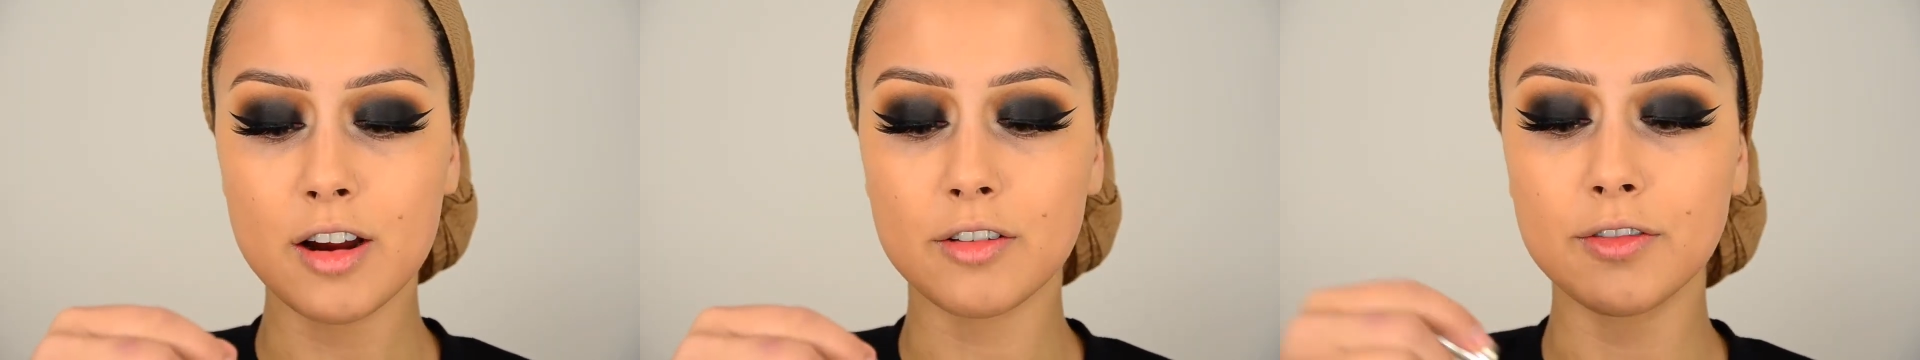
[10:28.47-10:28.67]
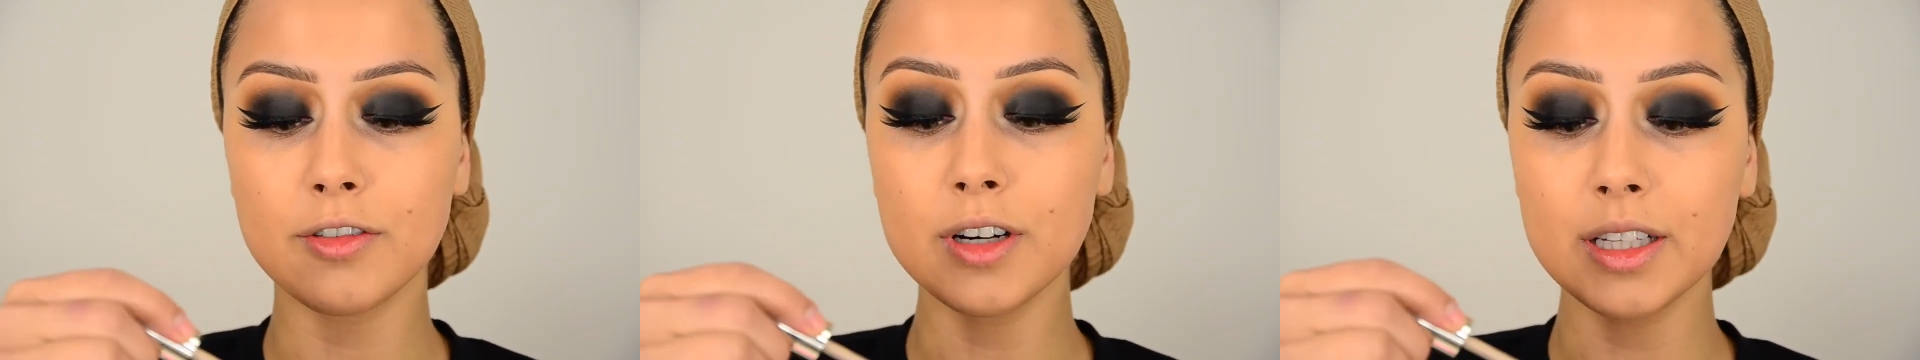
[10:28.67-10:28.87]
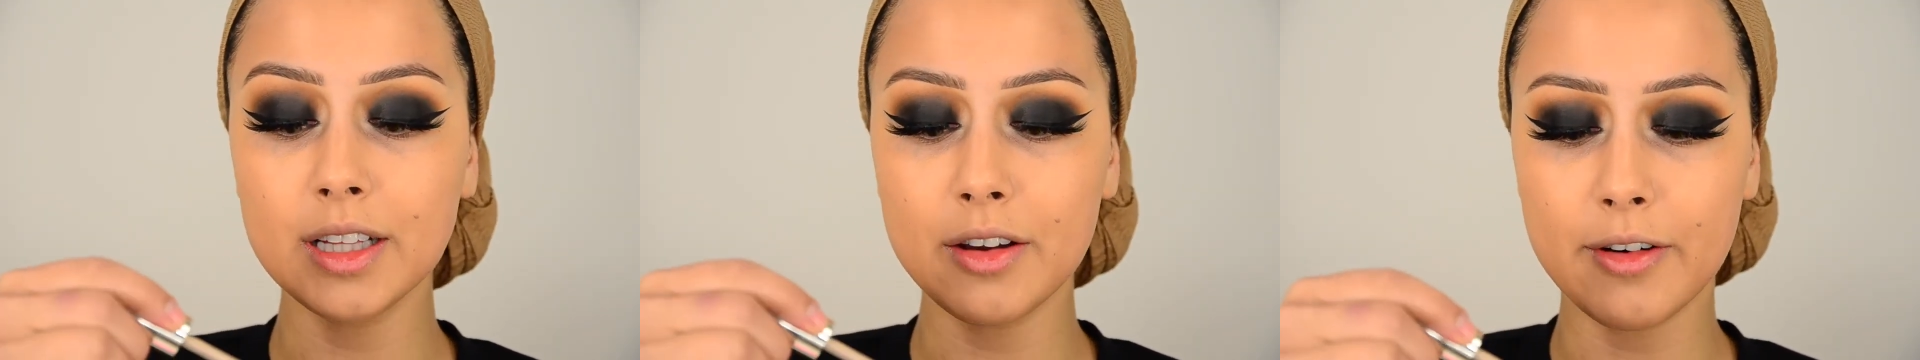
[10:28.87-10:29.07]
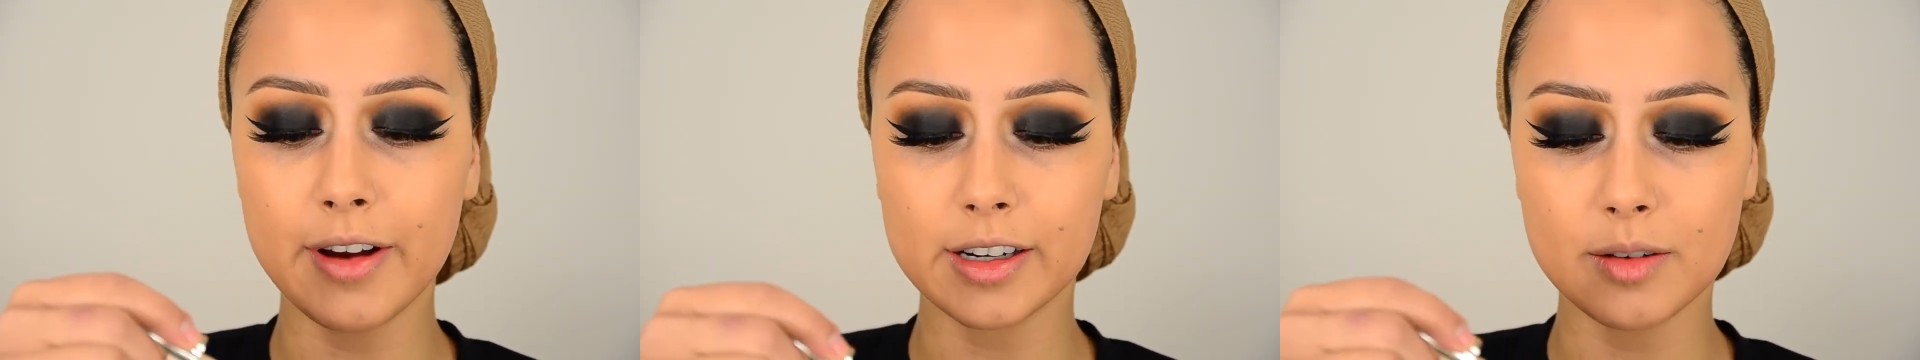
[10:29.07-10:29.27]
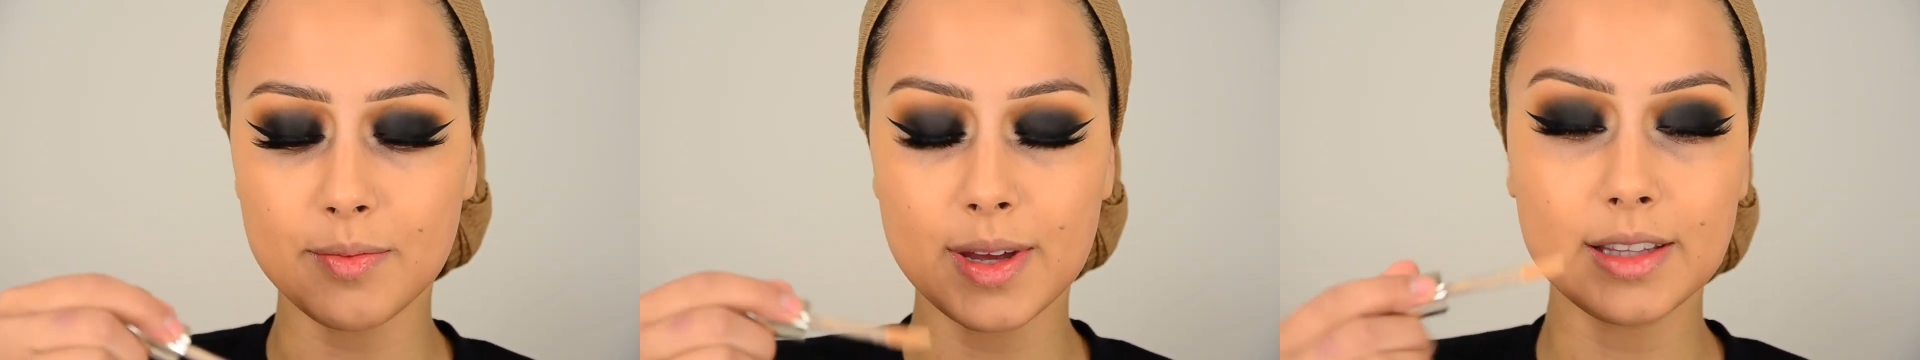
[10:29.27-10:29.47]
Really
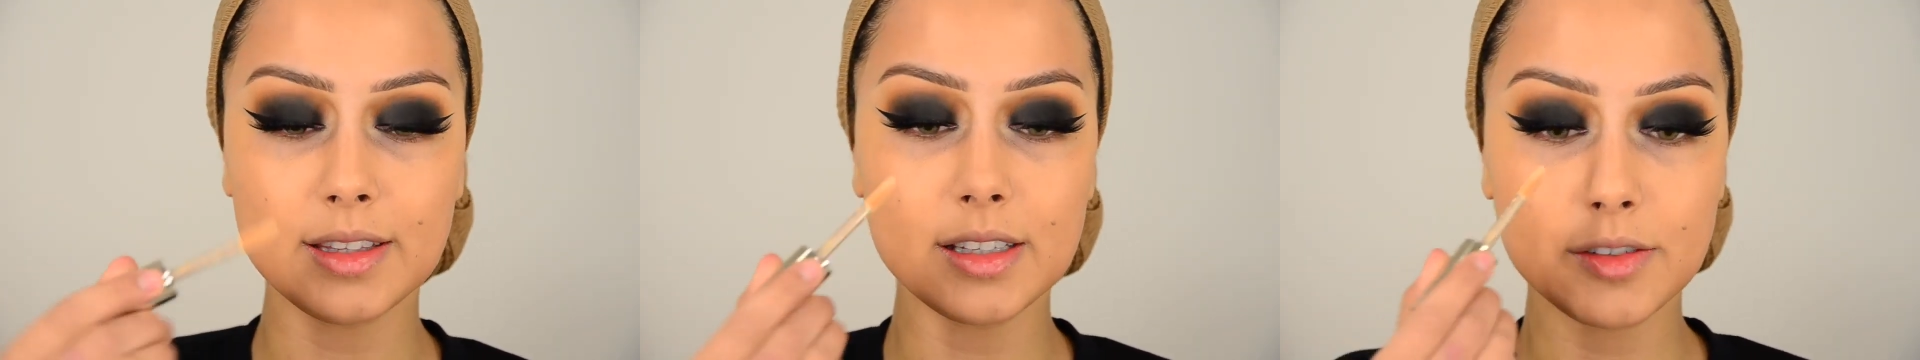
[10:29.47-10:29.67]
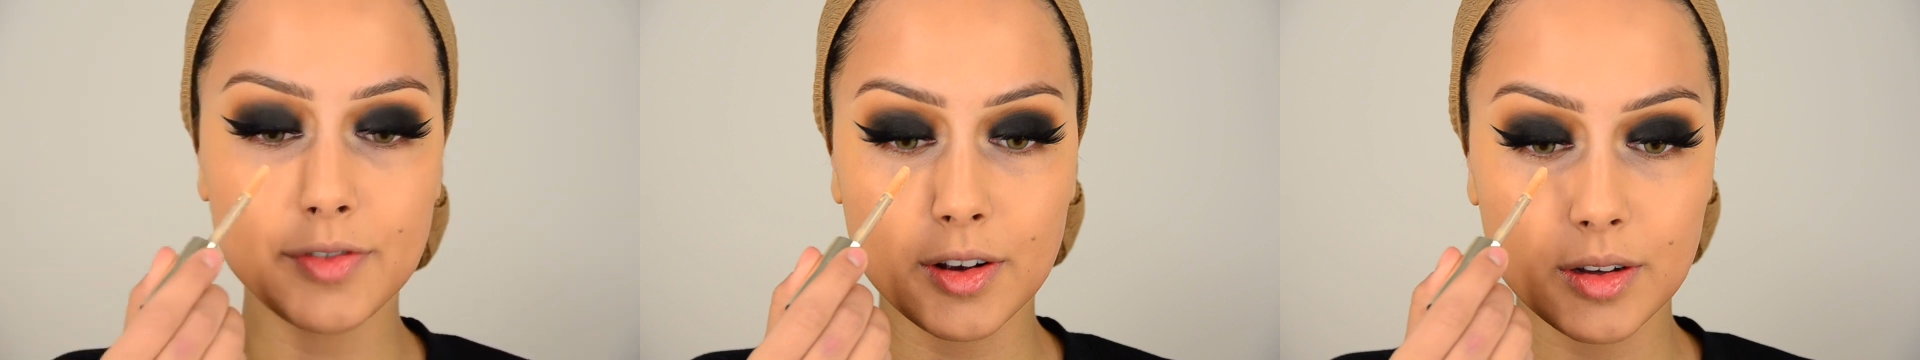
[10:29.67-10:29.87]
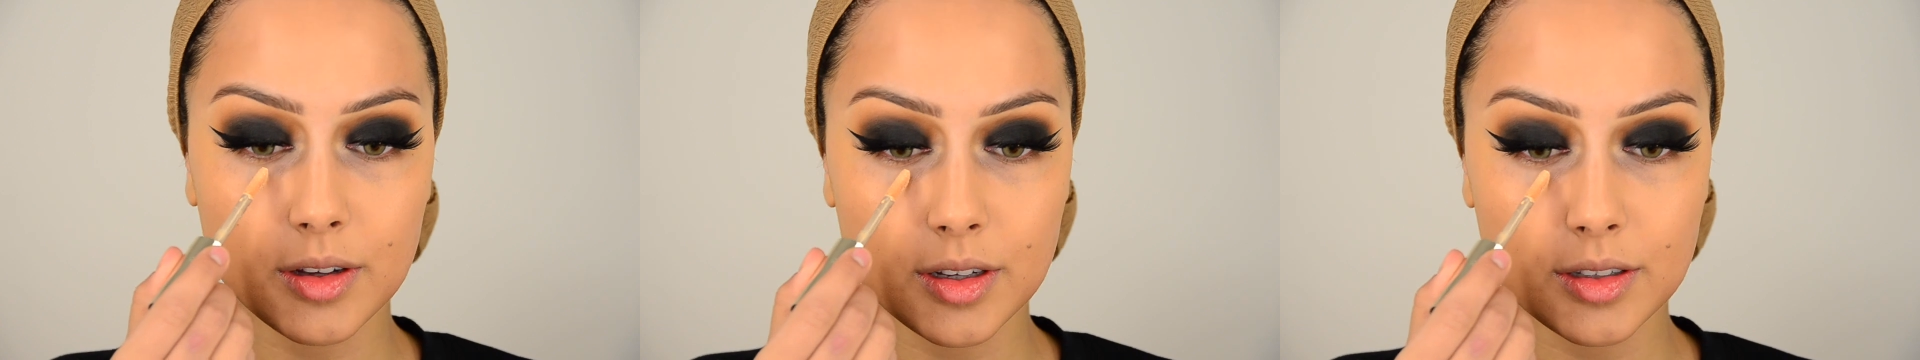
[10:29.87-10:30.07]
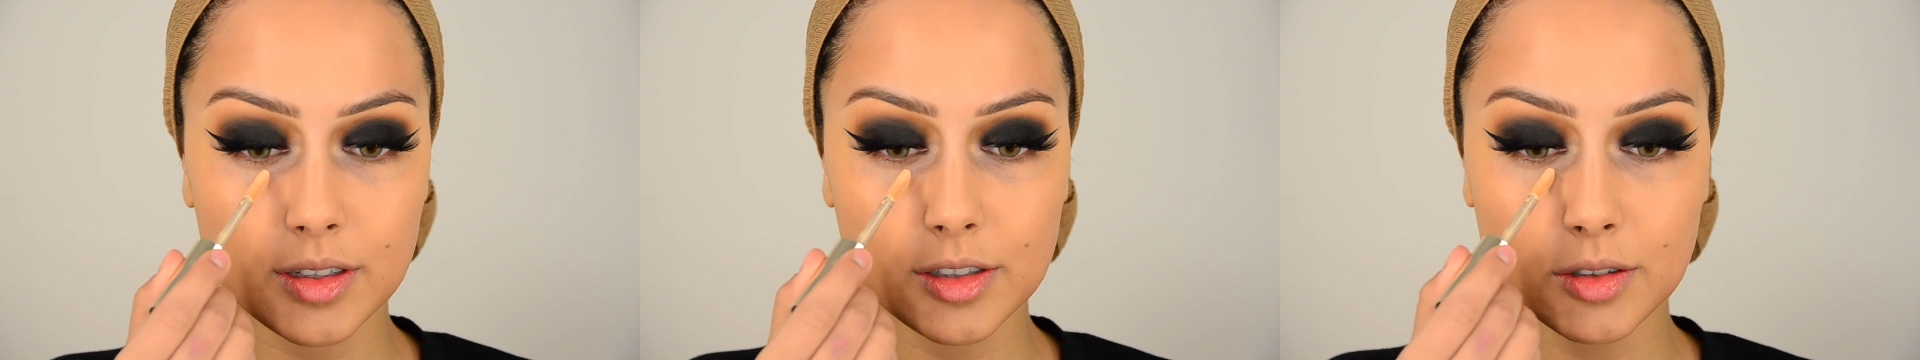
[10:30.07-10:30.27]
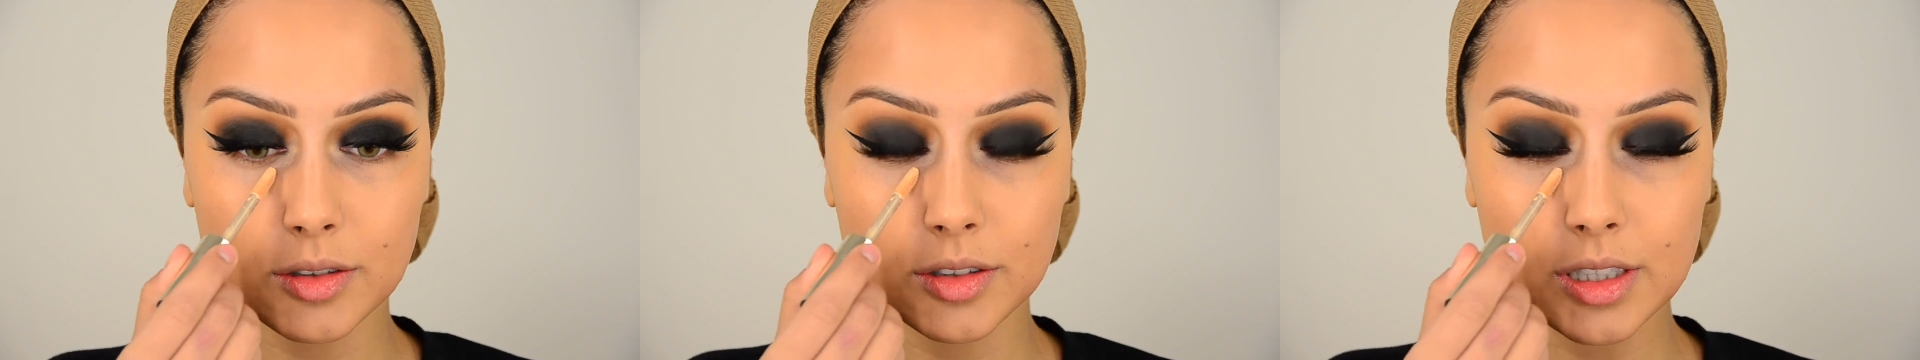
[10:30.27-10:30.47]
recommend
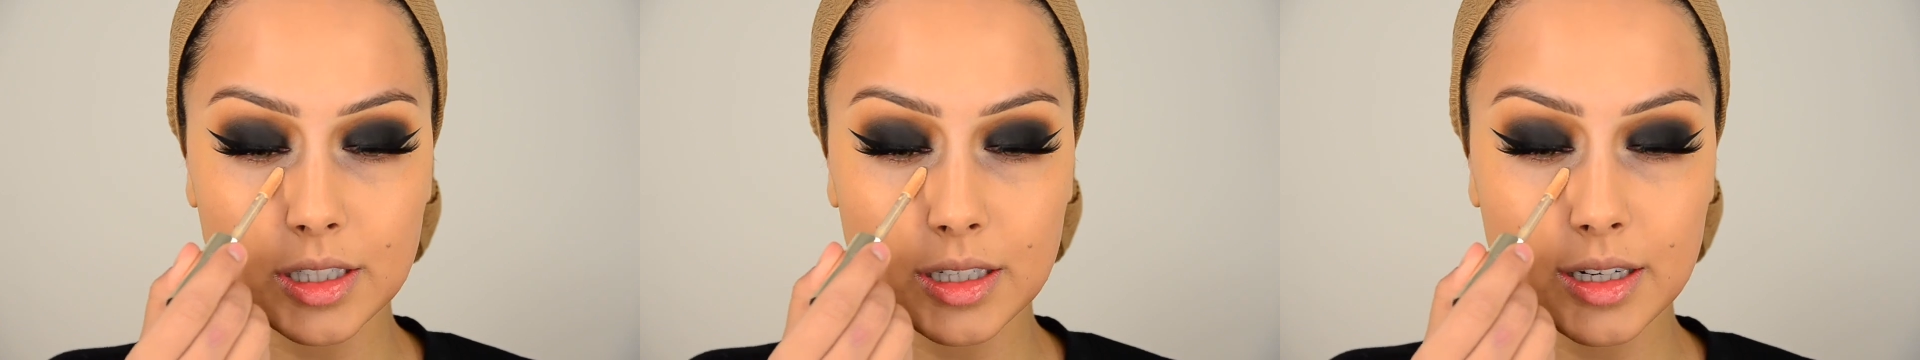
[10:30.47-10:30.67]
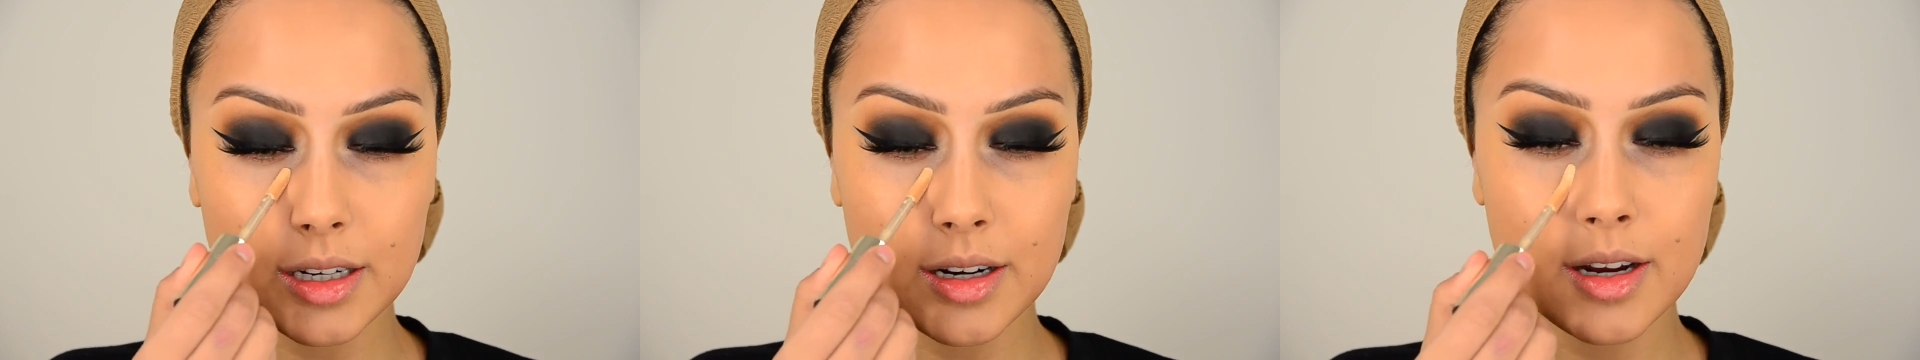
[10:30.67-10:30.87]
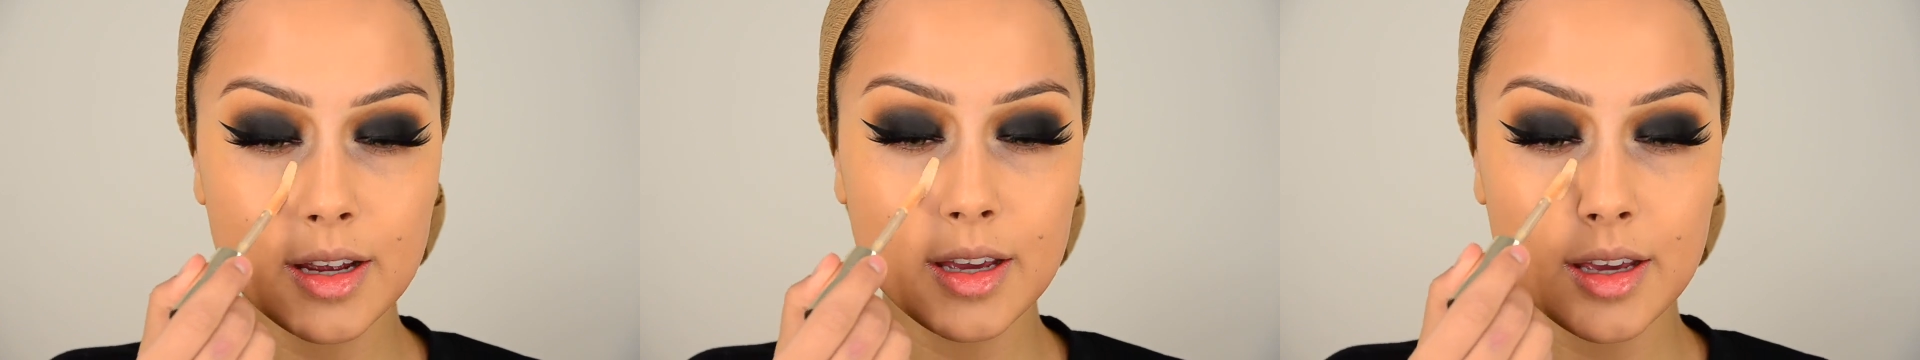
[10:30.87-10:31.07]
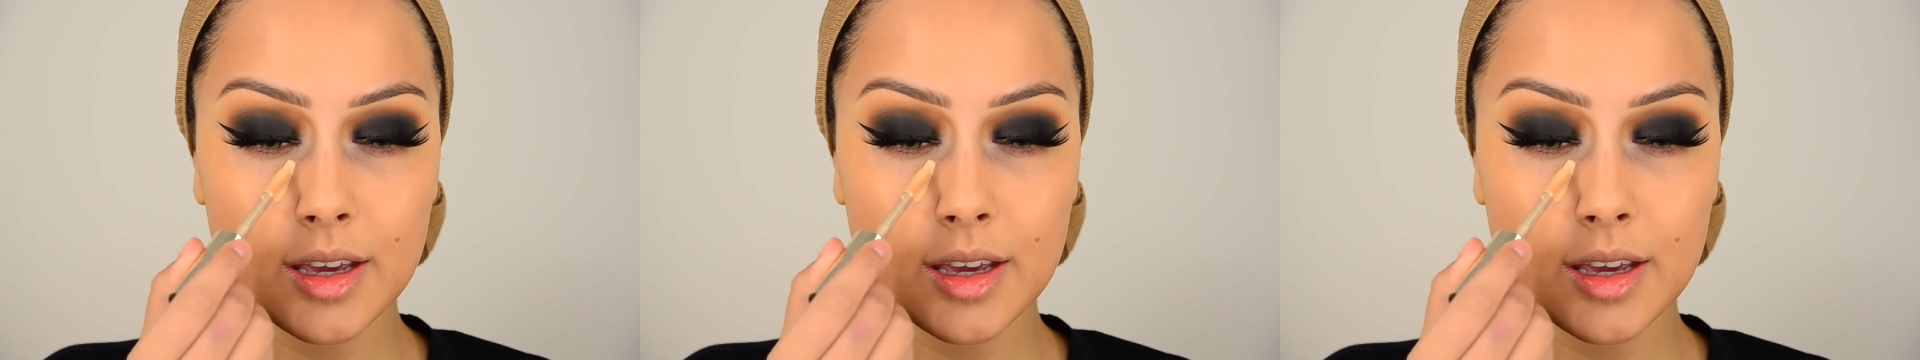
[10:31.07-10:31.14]
this concealer.